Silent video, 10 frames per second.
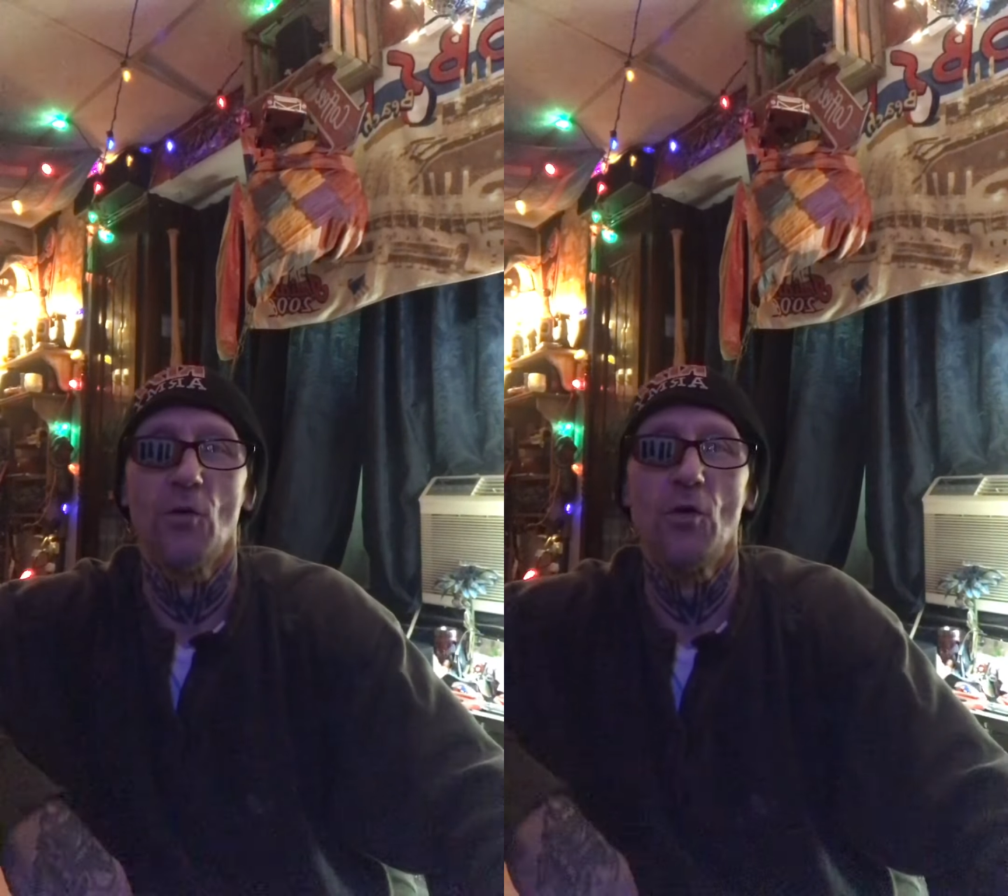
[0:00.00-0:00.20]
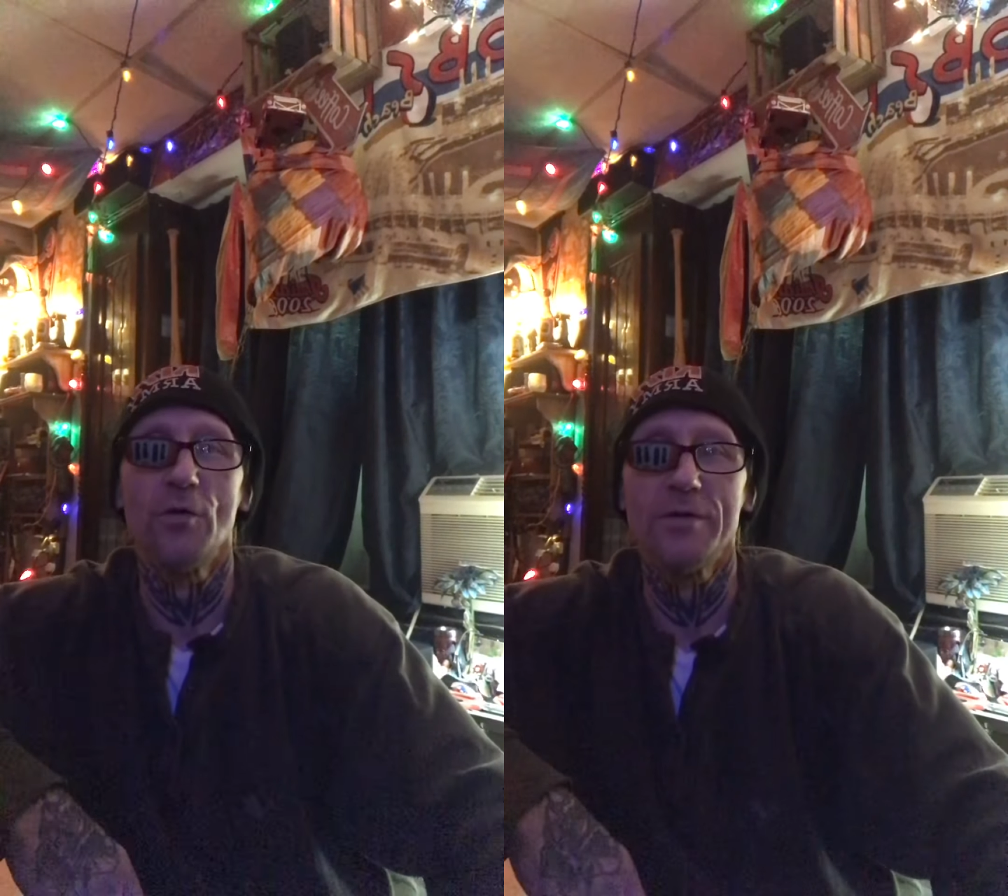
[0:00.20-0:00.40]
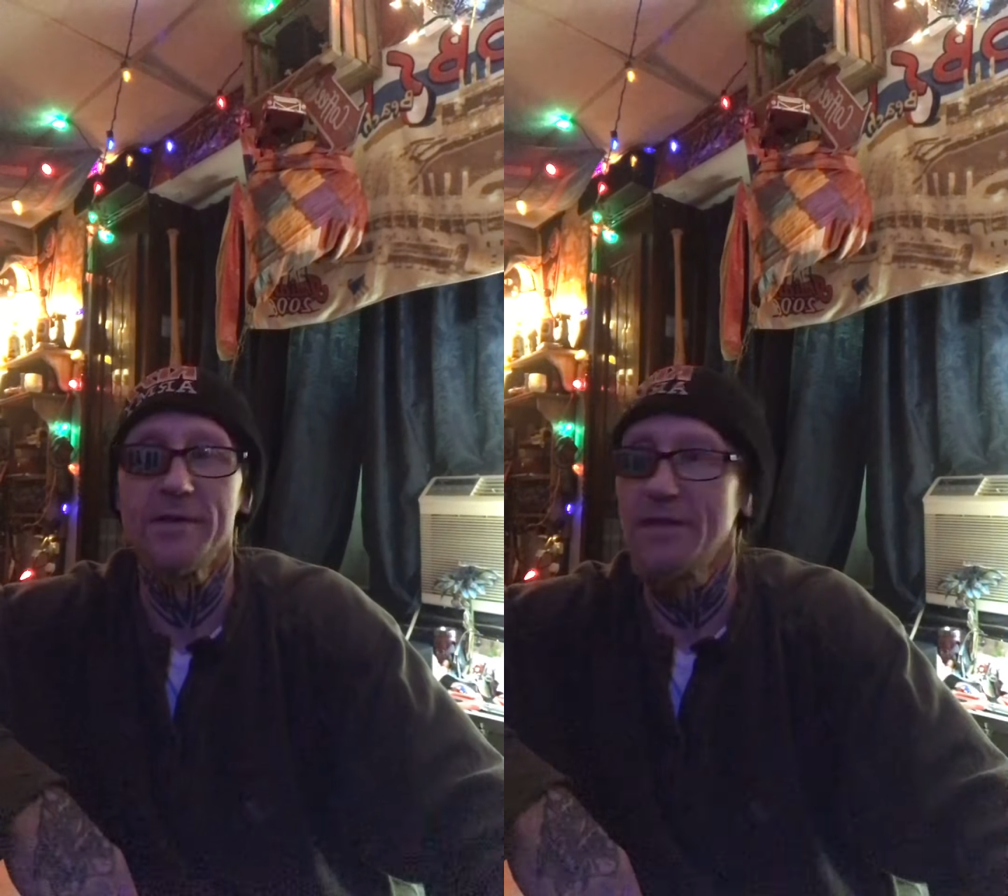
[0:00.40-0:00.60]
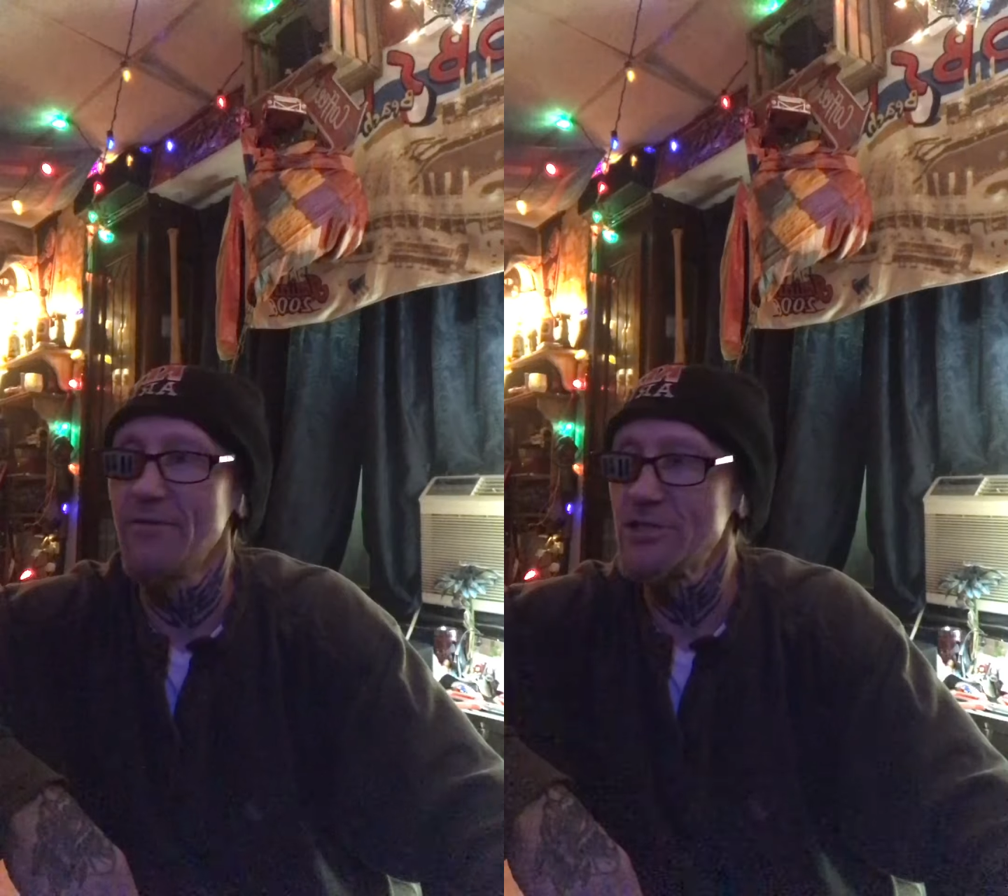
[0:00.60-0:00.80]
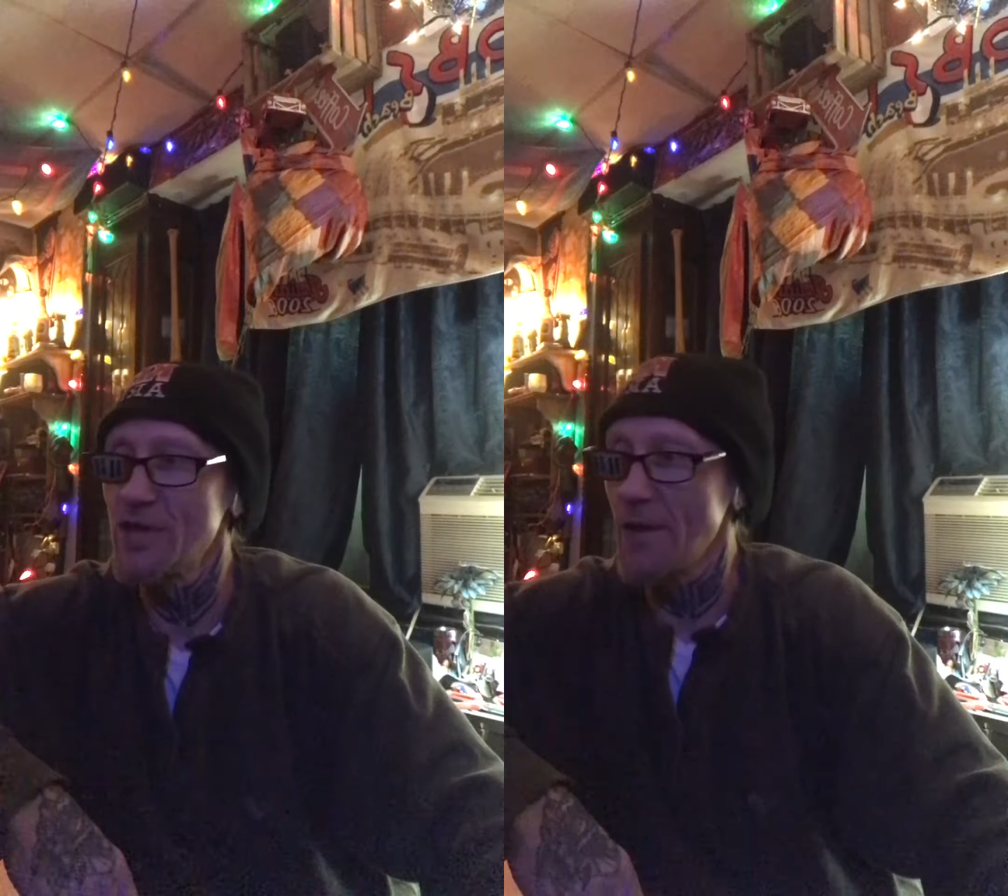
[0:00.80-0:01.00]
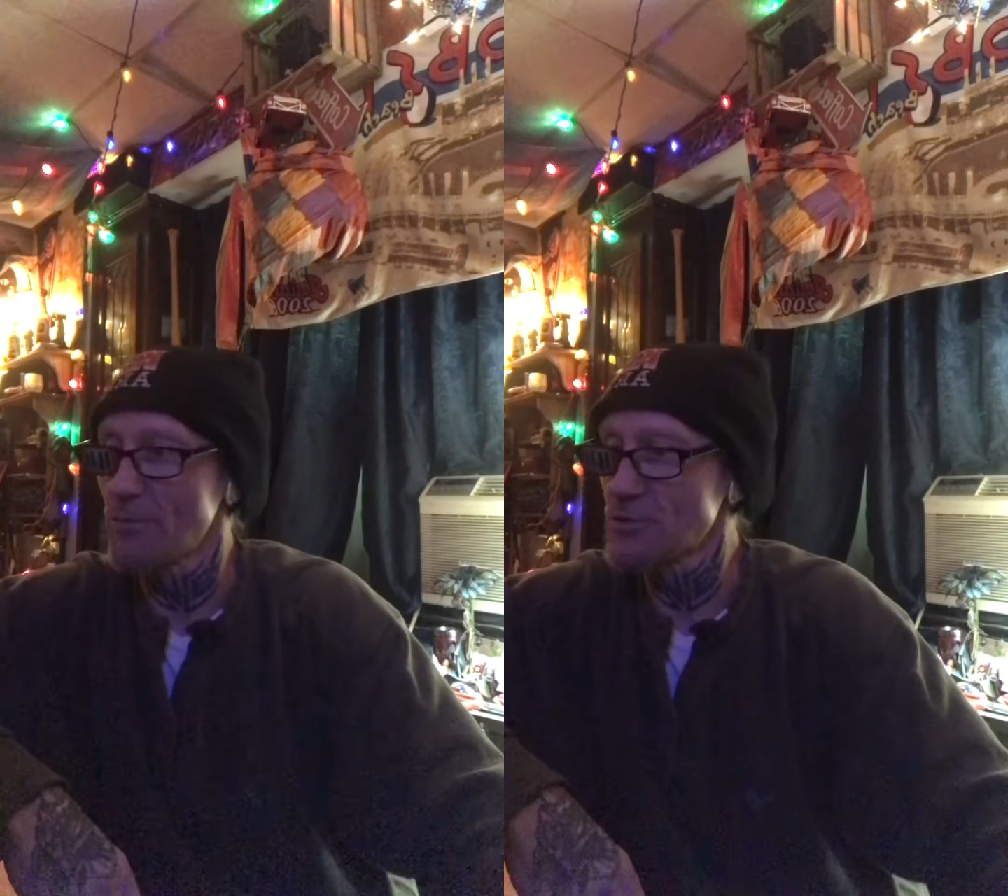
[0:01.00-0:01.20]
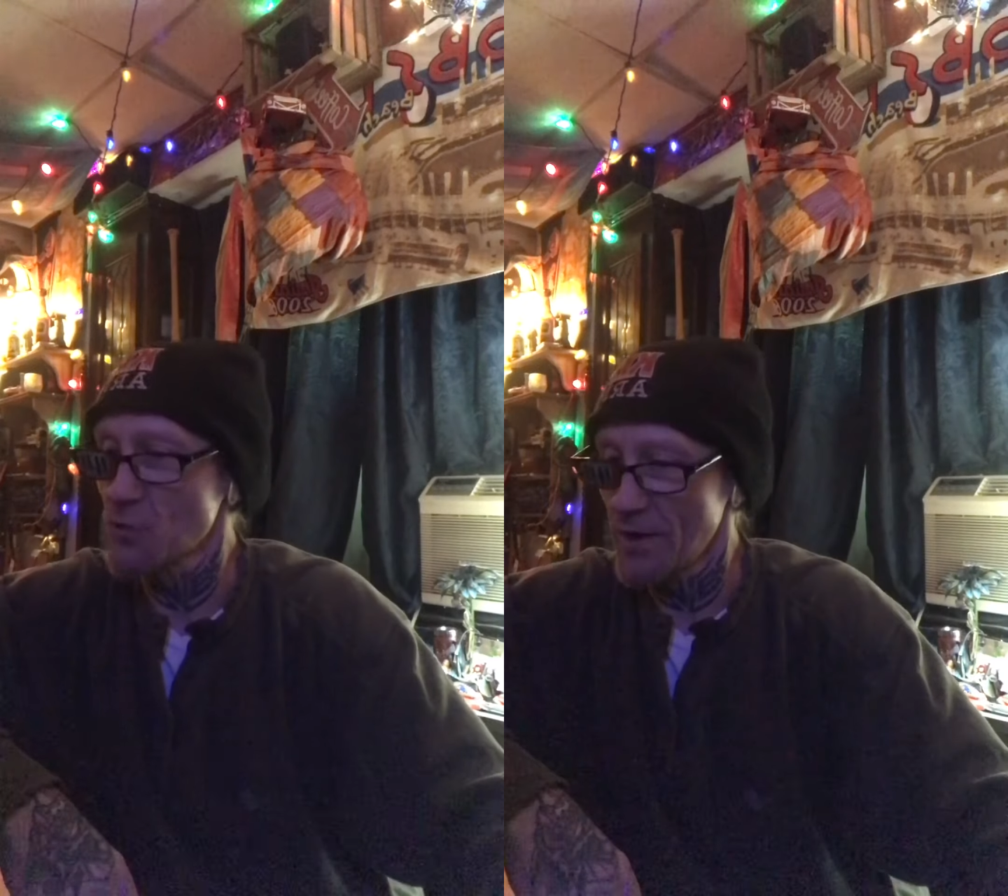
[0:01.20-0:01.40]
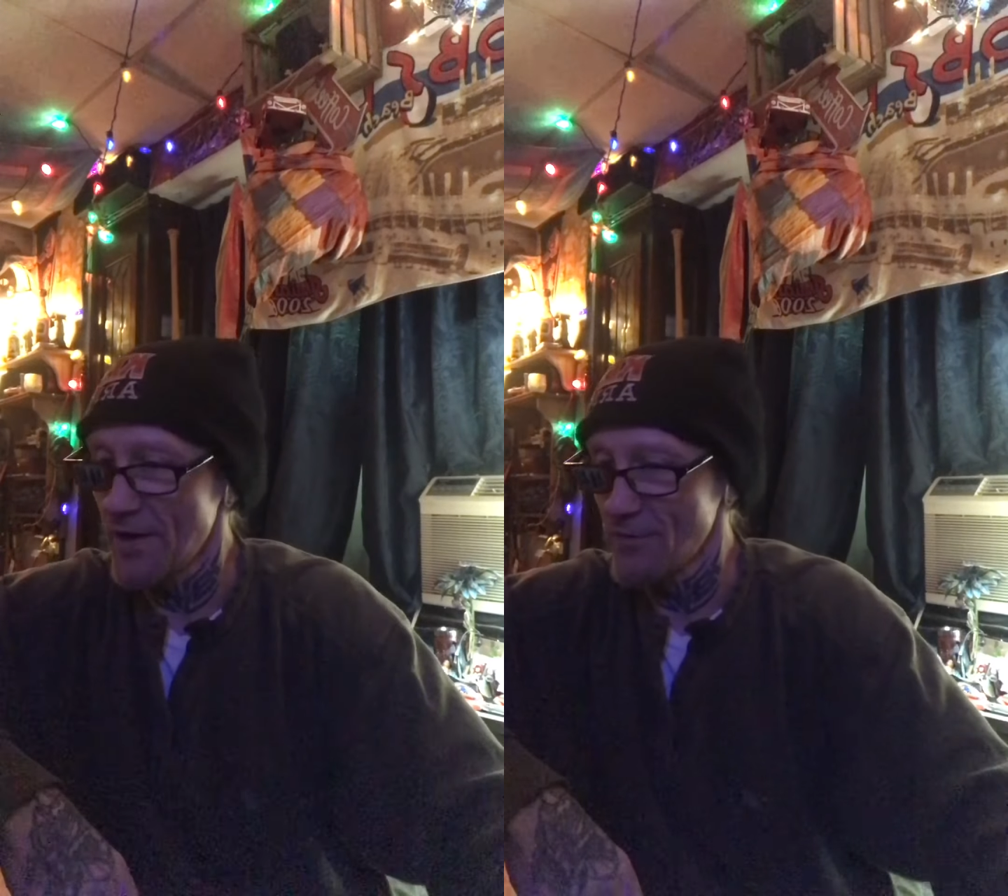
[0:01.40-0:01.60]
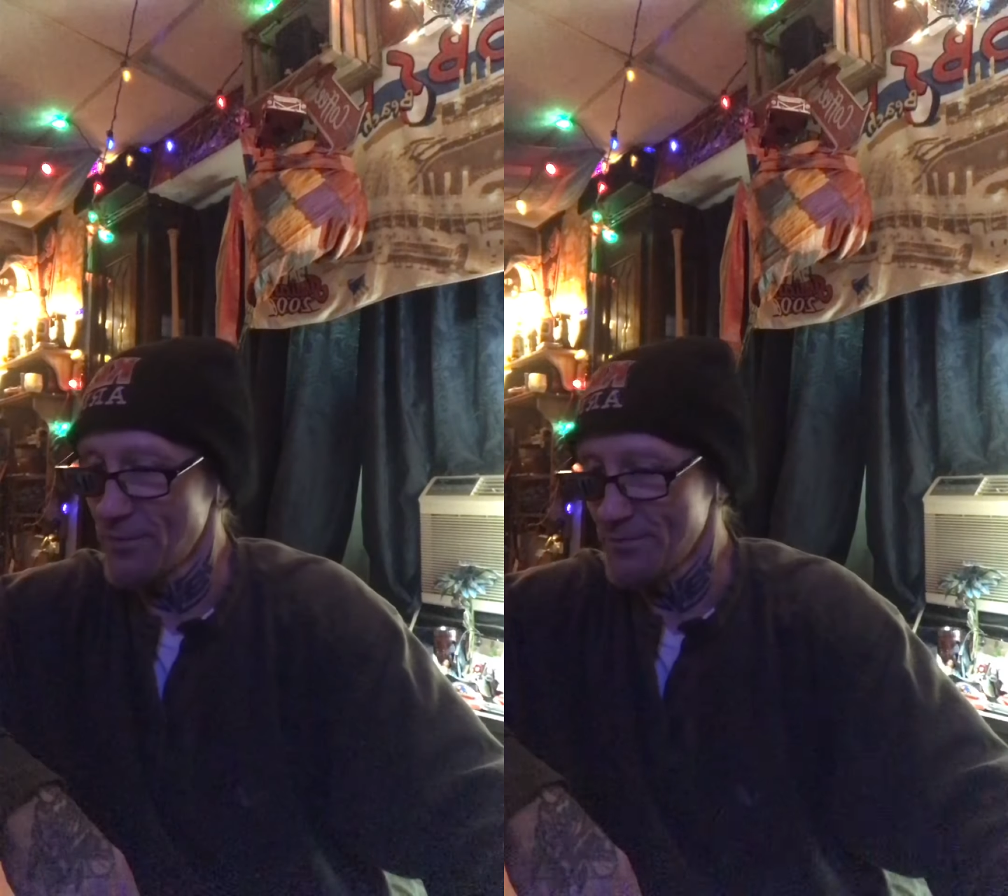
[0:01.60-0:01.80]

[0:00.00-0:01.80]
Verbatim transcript: Wu and the Eleven Chambers or whatever?